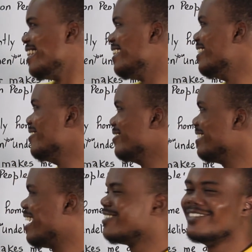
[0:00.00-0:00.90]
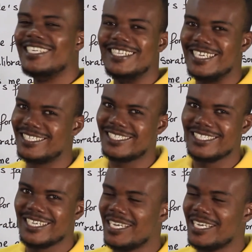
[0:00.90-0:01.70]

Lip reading: No, not only this.